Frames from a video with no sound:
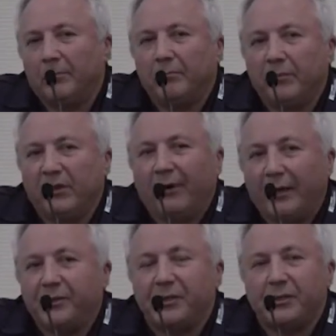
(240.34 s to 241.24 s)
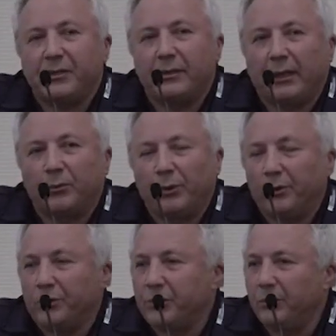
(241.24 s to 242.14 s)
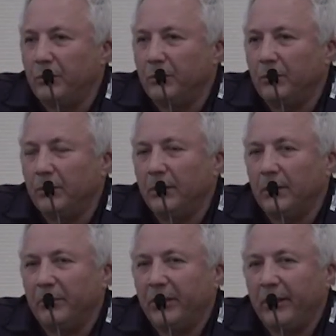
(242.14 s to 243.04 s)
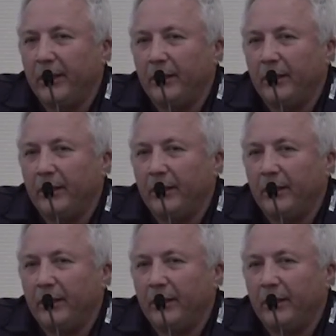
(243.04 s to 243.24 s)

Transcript: devices that we use to mitigate